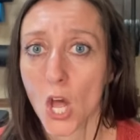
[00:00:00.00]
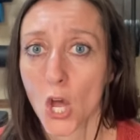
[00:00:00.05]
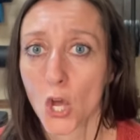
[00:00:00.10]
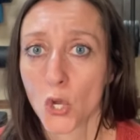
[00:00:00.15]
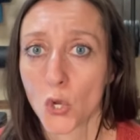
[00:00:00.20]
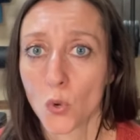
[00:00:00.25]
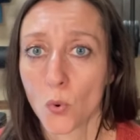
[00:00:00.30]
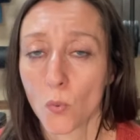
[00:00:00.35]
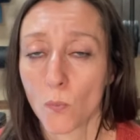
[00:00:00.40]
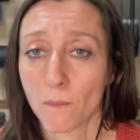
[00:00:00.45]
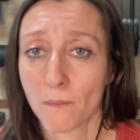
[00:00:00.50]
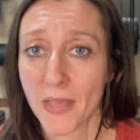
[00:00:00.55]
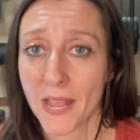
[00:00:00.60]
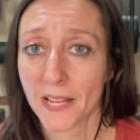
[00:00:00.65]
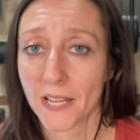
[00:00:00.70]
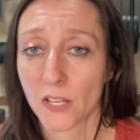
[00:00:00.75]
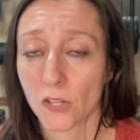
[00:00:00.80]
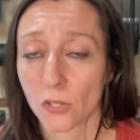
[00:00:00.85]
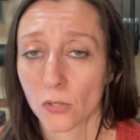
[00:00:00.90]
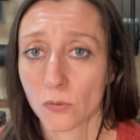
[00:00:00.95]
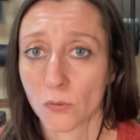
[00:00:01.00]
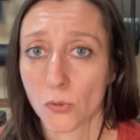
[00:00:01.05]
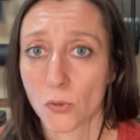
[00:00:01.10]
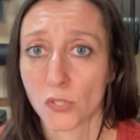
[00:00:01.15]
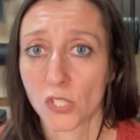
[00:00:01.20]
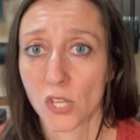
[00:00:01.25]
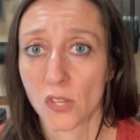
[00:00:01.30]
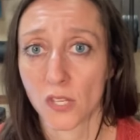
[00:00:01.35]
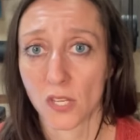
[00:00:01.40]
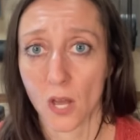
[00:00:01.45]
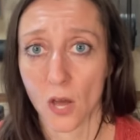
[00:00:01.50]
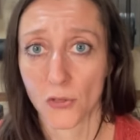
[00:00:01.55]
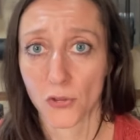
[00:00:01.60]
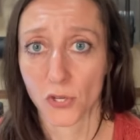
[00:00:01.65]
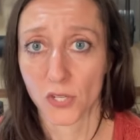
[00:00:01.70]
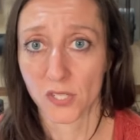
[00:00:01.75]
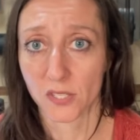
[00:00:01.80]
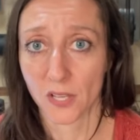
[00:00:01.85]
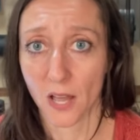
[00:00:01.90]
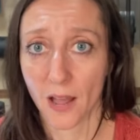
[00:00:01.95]
who make it through to the
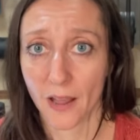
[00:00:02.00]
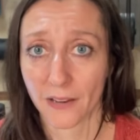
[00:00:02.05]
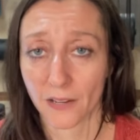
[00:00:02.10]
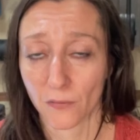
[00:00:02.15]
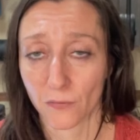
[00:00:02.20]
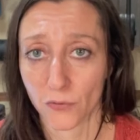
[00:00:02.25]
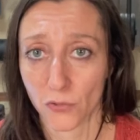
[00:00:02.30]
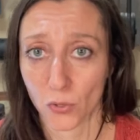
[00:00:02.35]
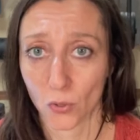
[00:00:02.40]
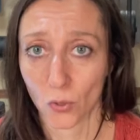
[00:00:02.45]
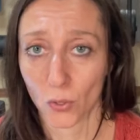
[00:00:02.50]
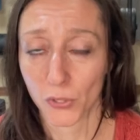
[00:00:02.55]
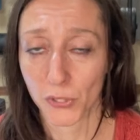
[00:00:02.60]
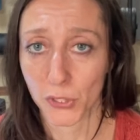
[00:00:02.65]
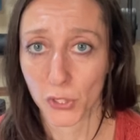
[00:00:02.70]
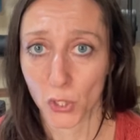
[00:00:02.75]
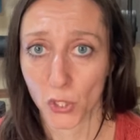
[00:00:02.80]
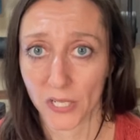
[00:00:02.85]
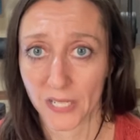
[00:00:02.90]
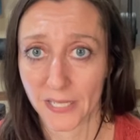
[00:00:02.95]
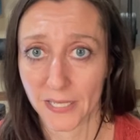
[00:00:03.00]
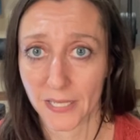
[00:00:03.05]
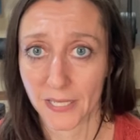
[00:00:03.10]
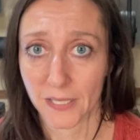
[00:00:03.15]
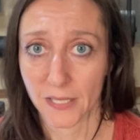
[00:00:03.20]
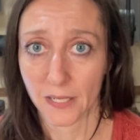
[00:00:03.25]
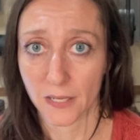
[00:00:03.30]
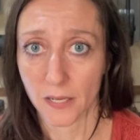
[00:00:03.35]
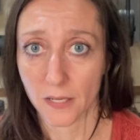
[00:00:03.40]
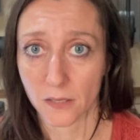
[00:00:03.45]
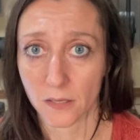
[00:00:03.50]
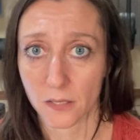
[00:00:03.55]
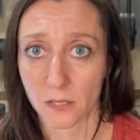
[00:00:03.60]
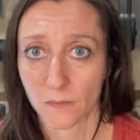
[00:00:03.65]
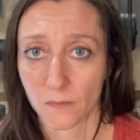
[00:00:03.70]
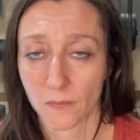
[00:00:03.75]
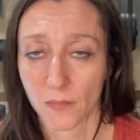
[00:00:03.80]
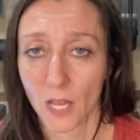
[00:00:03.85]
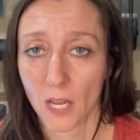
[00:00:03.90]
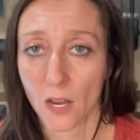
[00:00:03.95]
other side of neural circuit
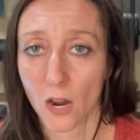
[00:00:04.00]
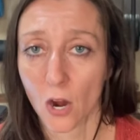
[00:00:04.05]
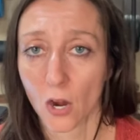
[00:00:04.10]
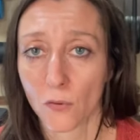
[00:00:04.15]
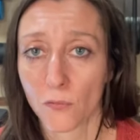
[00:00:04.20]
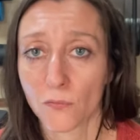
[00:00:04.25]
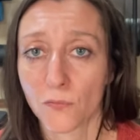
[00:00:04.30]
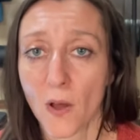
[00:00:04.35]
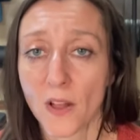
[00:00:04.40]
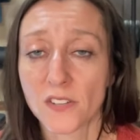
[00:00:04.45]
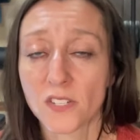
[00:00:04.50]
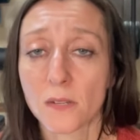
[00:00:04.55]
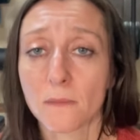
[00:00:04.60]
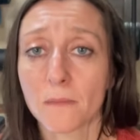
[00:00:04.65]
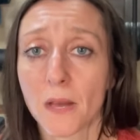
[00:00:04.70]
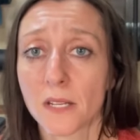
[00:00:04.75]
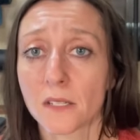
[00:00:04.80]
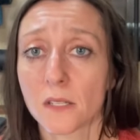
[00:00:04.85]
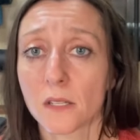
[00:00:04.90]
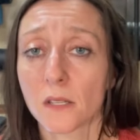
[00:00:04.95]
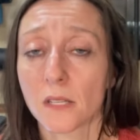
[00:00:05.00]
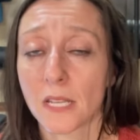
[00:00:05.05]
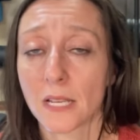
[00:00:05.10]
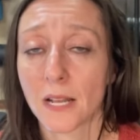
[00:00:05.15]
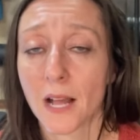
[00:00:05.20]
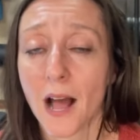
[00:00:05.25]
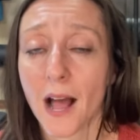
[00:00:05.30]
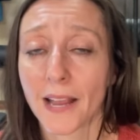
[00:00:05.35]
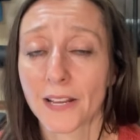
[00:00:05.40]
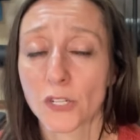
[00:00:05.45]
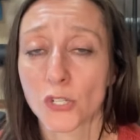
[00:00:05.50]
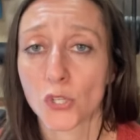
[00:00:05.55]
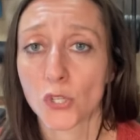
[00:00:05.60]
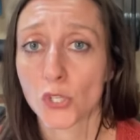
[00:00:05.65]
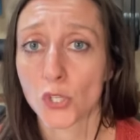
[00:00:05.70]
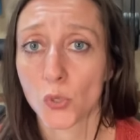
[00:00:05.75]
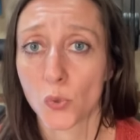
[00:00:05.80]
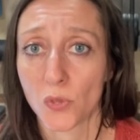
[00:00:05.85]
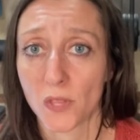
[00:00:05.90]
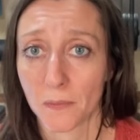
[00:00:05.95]
dizziness. They are fundamentally kinder
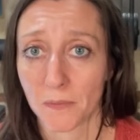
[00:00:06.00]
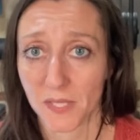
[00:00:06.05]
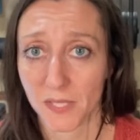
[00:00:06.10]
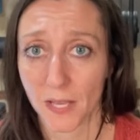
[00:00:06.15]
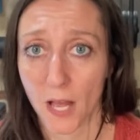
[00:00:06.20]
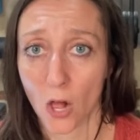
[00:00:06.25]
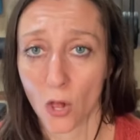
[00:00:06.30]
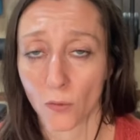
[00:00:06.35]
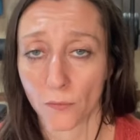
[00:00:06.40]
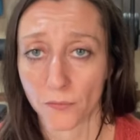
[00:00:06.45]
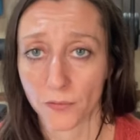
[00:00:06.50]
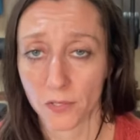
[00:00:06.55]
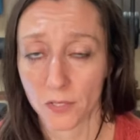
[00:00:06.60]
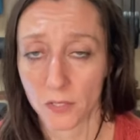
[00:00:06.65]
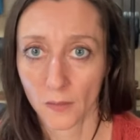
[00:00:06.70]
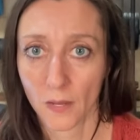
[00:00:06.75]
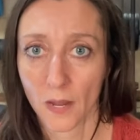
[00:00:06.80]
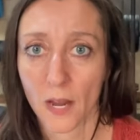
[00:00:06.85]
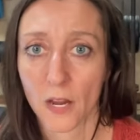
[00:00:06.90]
to themselves.